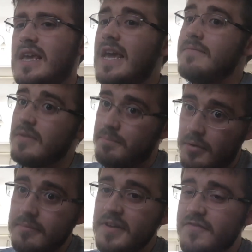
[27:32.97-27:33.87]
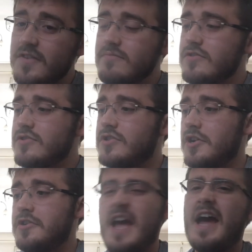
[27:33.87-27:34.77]
If the Bumblebee film does
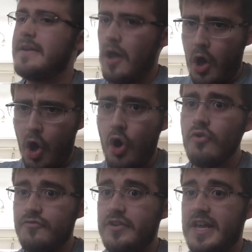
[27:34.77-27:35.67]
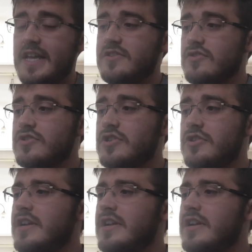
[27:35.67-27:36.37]
good, and hopefully it does good,